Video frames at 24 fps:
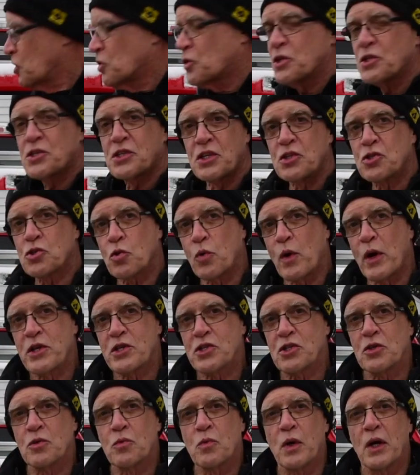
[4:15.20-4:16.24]
you're in a
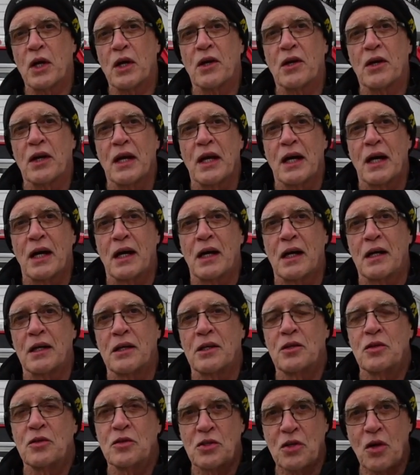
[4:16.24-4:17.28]
situation where
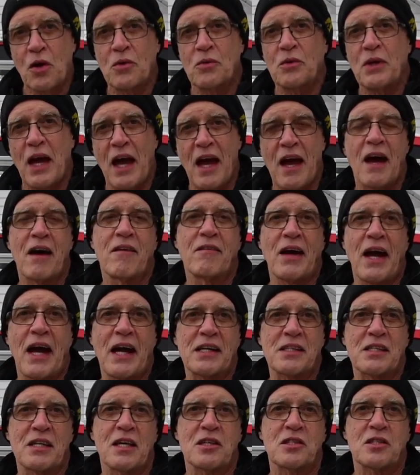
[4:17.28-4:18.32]
you don't have
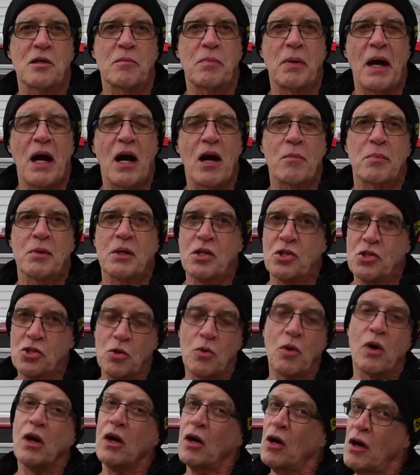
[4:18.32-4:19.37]
access to power because
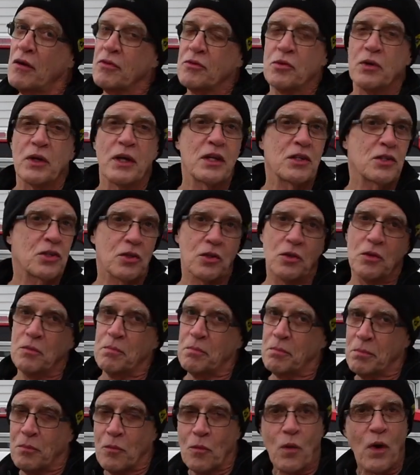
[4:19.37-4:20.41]
you are off-grid, you're
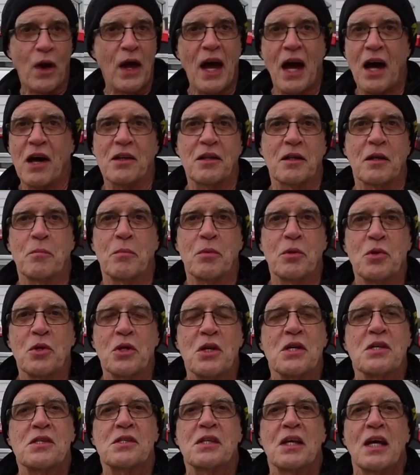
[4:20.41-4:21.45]
way out in the
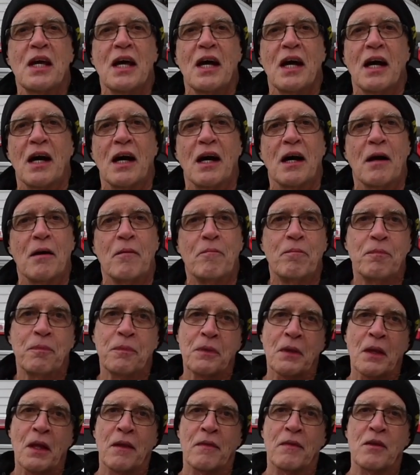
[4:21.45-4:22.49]
boonies,
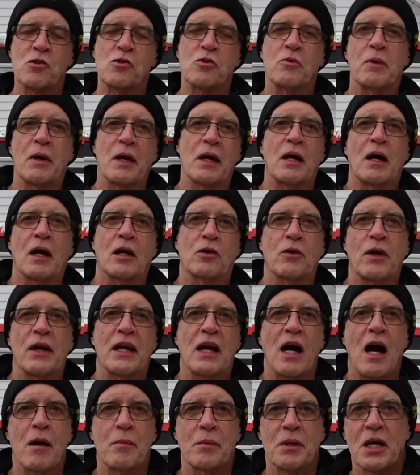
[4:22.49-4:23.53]
this would be a
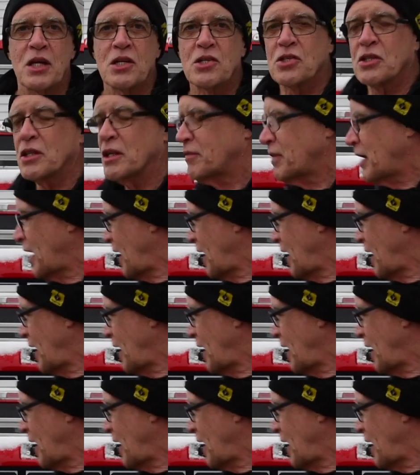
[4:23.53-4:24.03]
great combination of